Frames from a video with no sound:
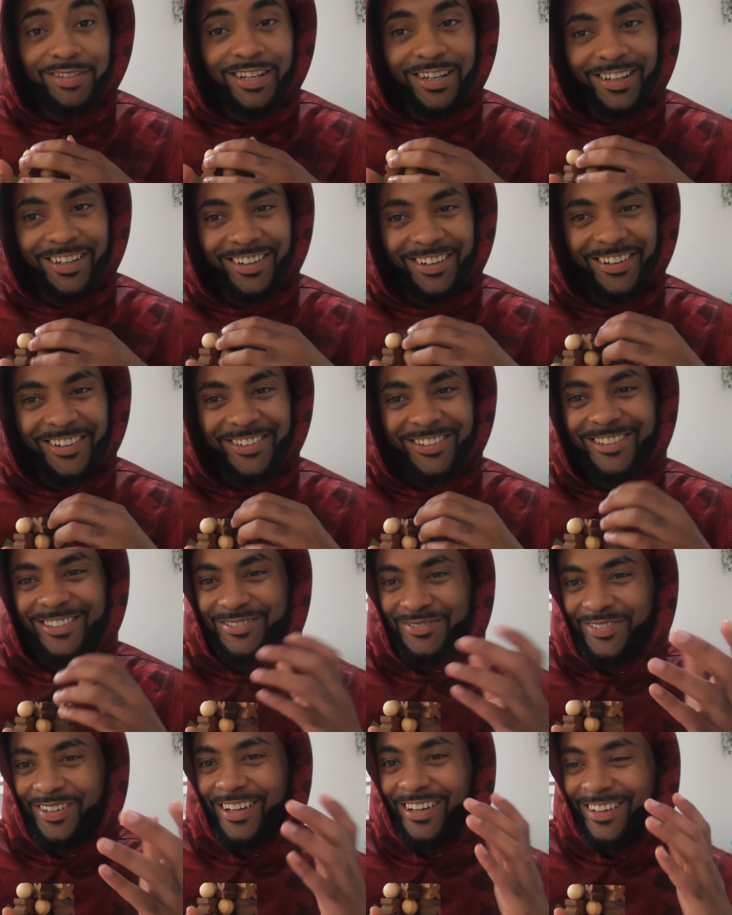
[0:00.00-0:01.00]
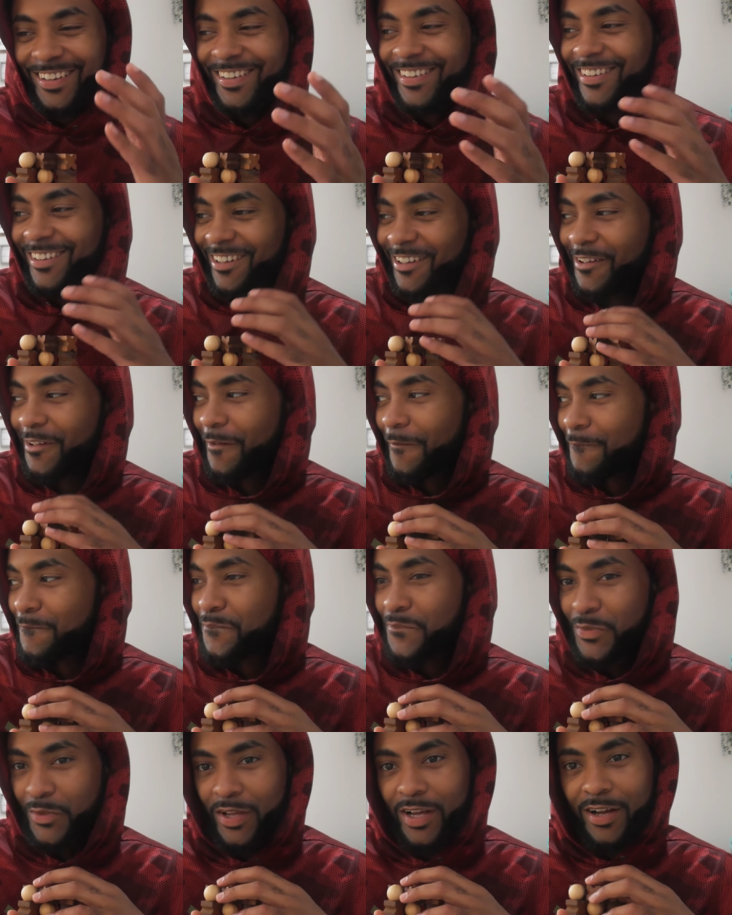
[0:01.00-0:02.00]
You know, it's like
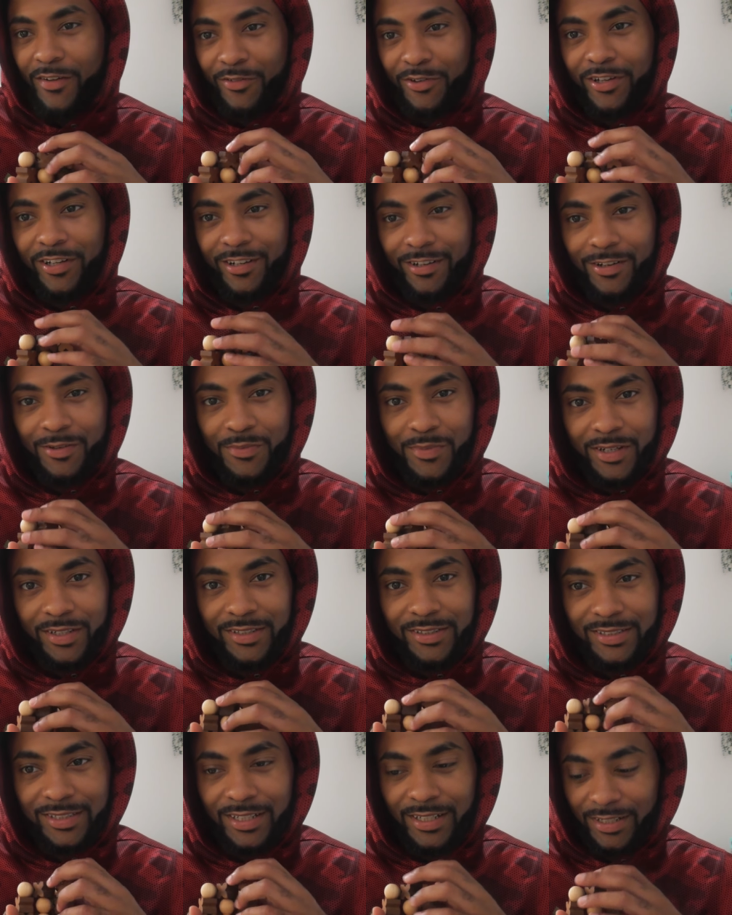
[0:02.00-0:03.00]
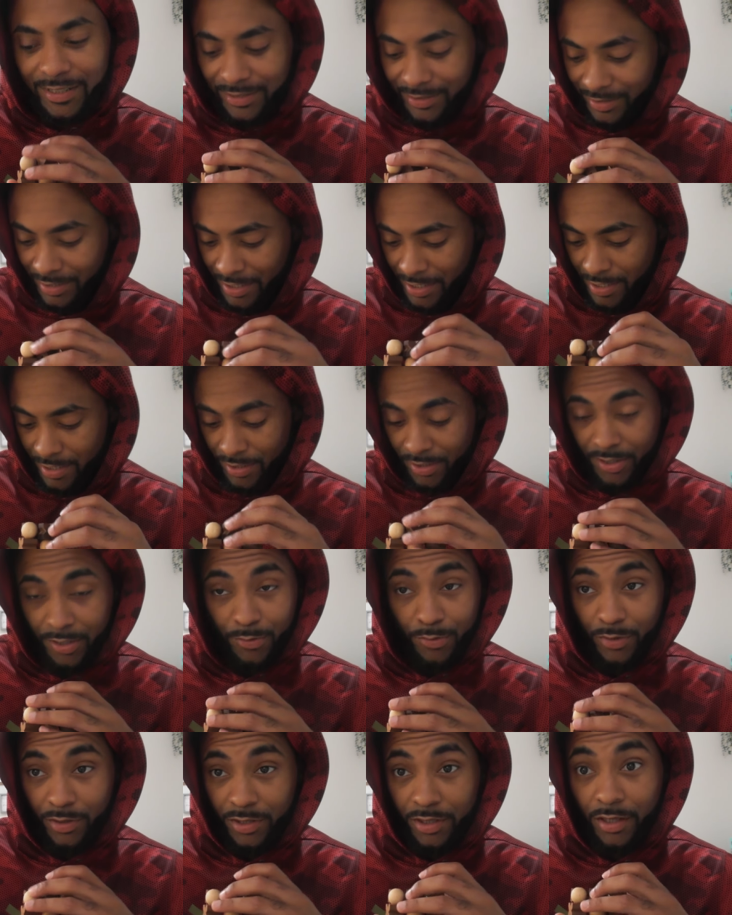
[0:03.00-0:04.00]
you're having a good amount of sex. She
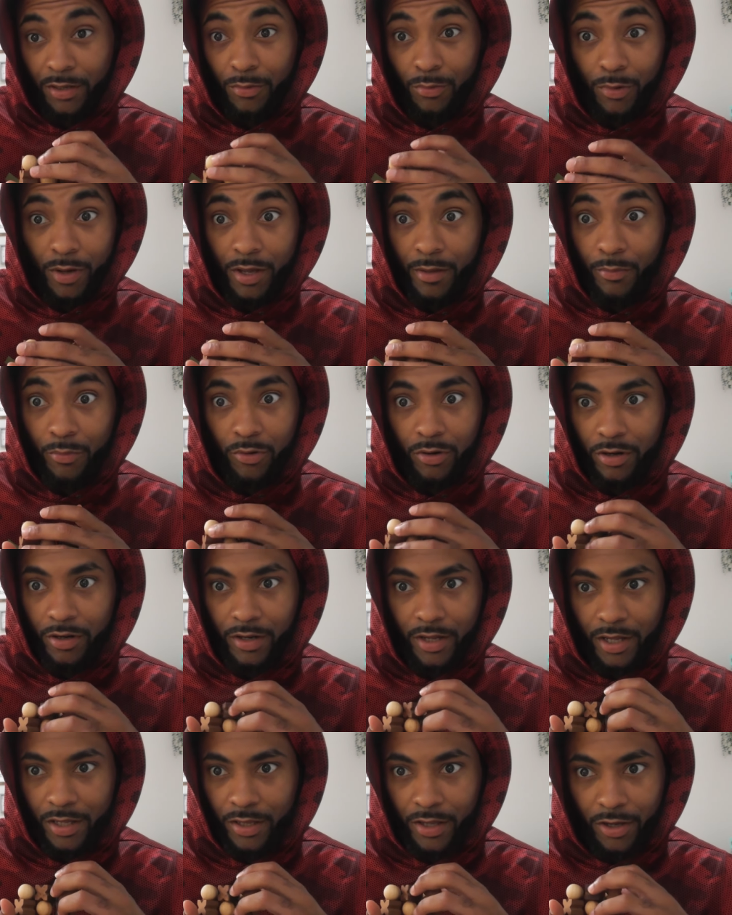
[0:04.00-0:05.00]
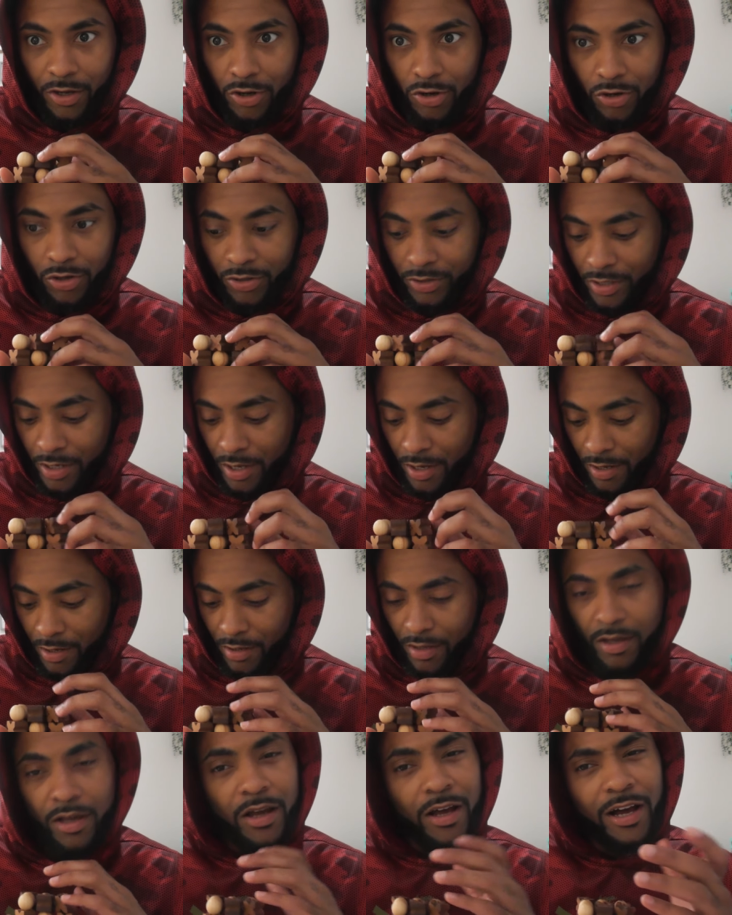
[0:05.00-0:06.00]
wants like way more than that, like all day.
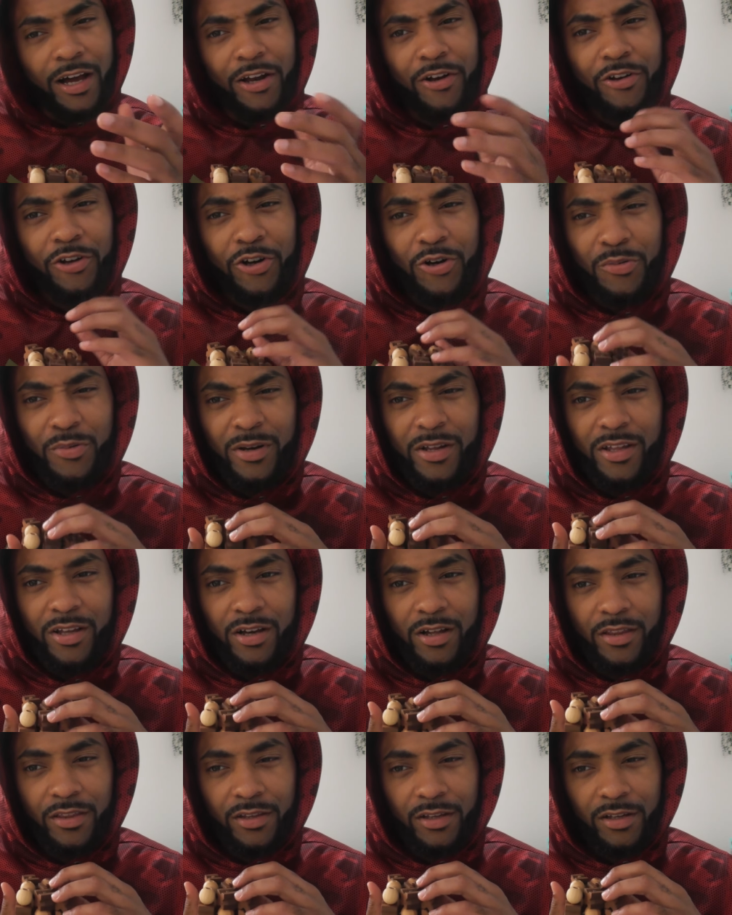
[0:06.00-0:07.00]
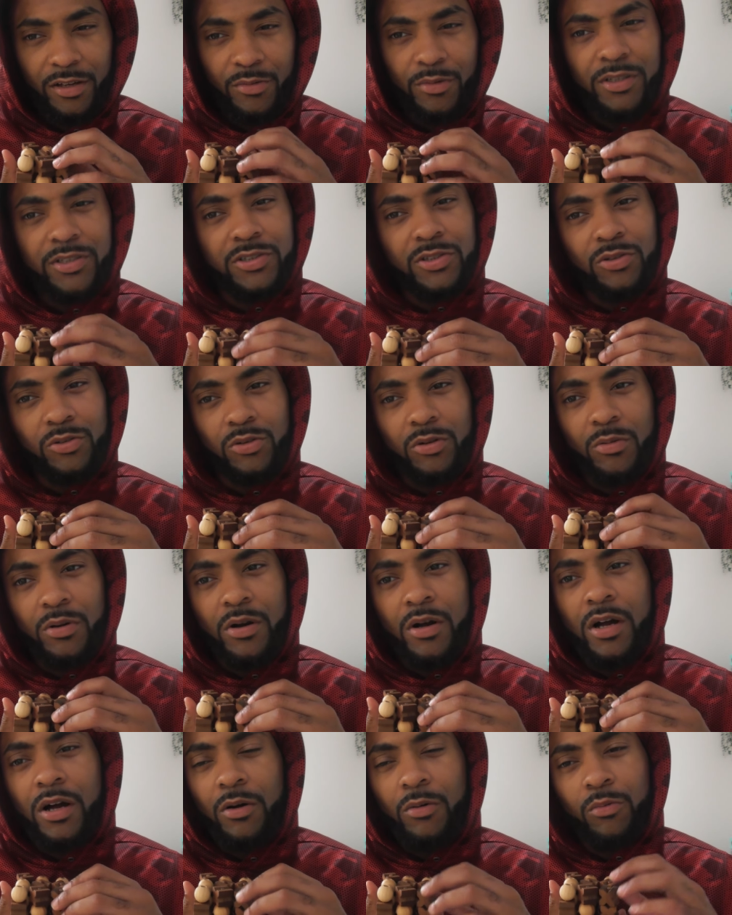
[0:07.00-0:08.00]
I don't know. What do y'all think? What's
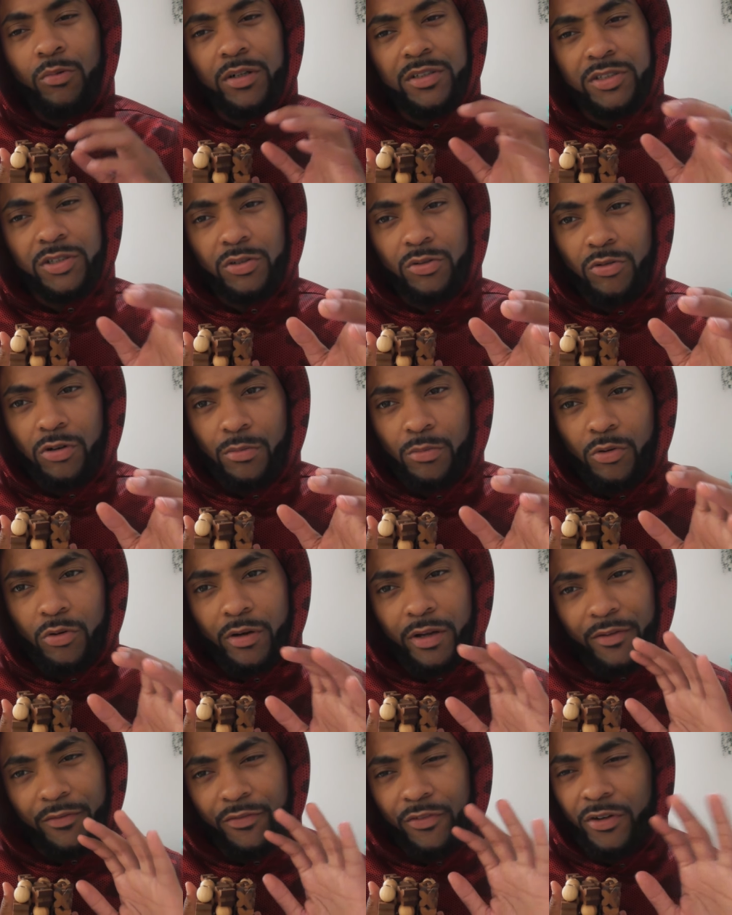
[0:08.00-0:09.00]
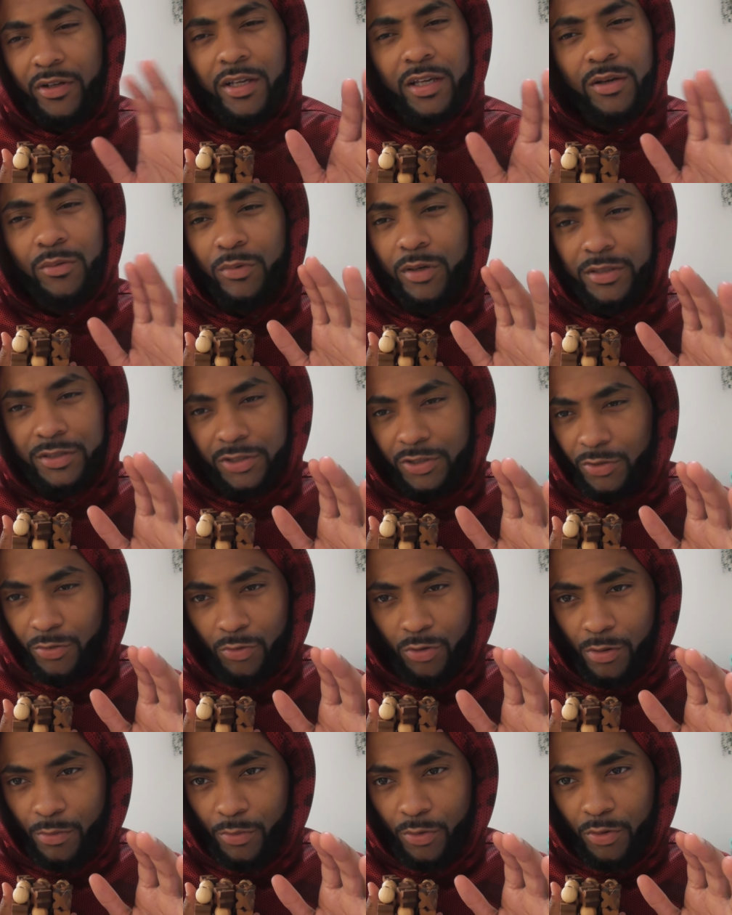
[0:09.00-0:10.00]
normal? And forget what's
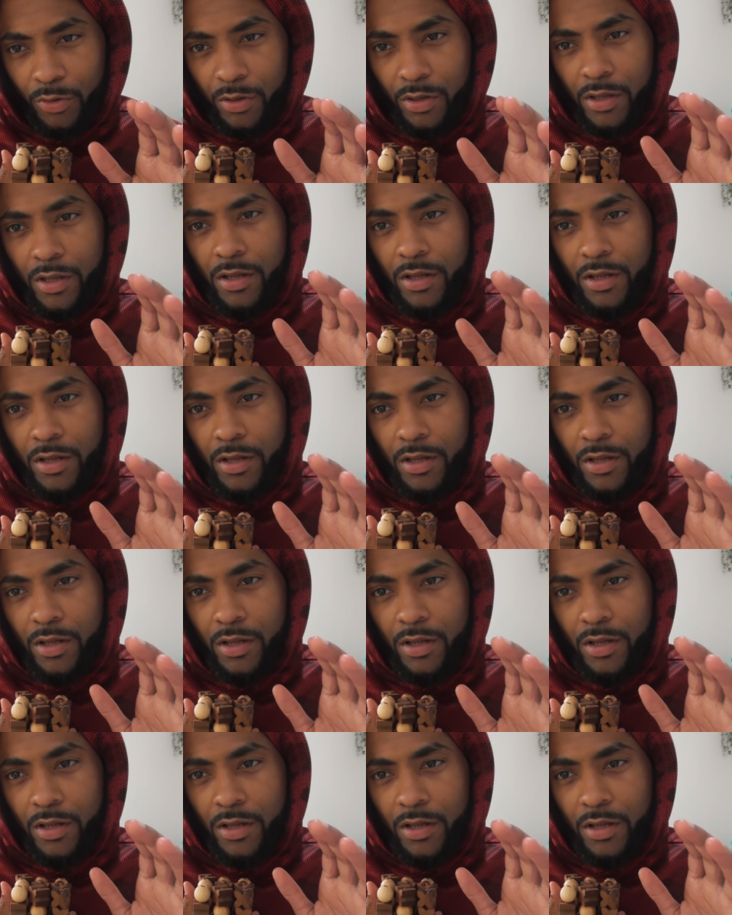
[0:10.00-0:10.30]
normal